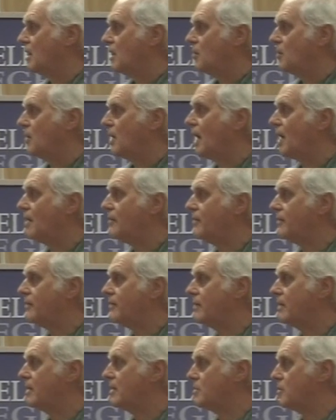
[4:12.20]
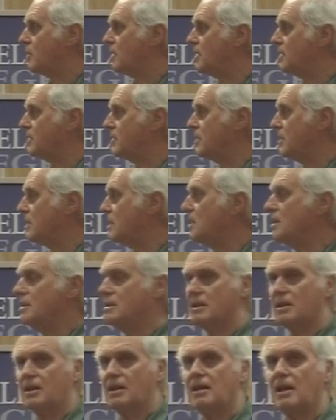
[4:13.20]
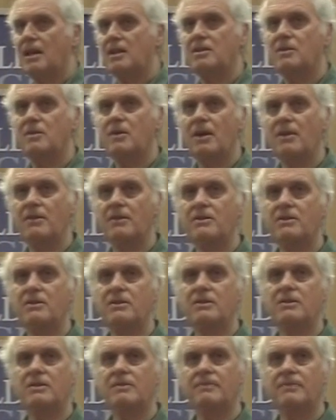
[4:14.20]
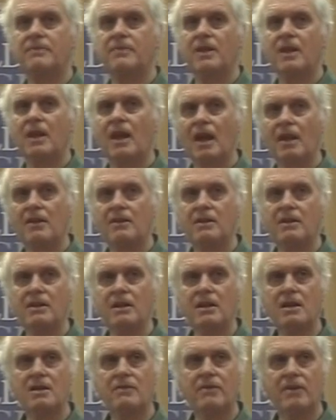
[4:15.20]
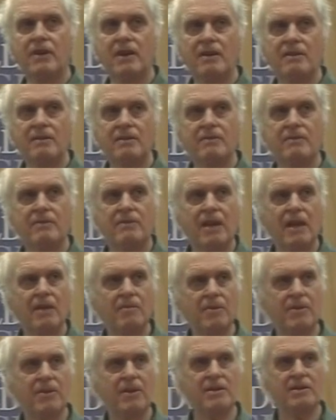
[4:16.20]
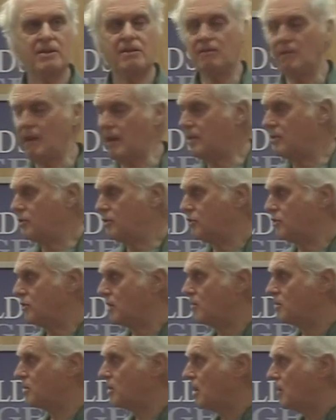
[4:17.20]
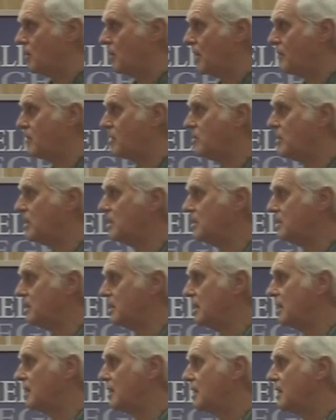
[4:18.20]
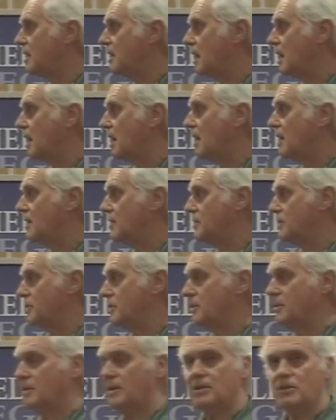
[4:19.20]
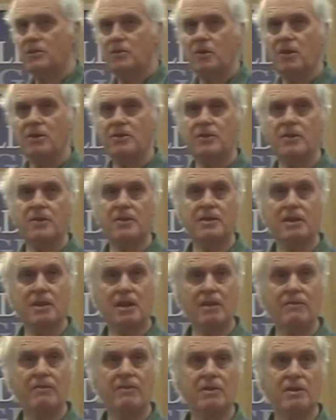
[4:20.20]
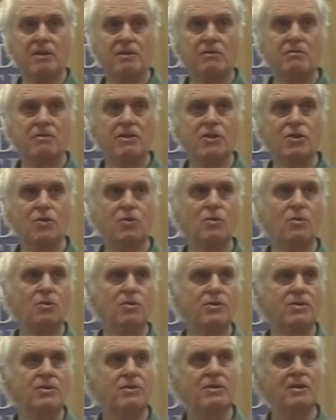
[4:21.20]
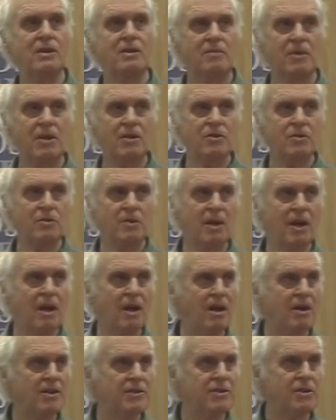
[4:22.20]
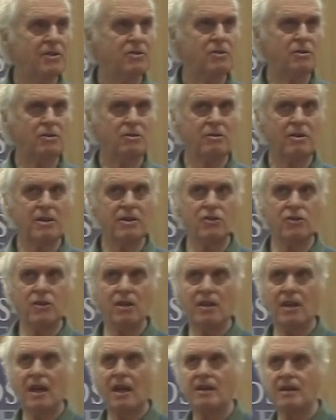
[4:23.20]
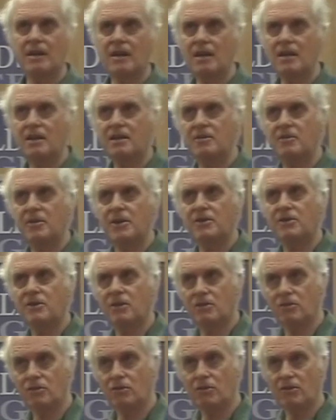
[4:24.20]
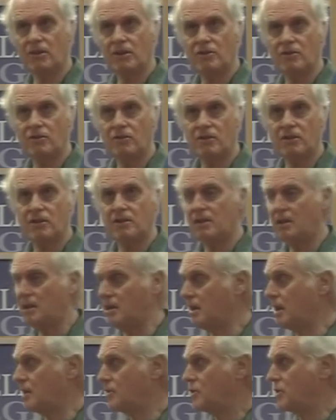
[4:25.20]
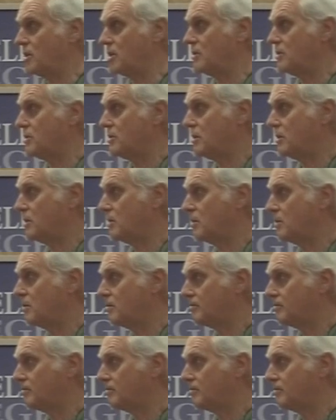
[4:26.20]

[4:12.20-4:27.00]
We have, as well as a need to connect to others and the need for empathetic relationships, we have an ability to do it as well. So it's a given, it's a resource, because we are a social creature. That need to be a social creature is in our genes too.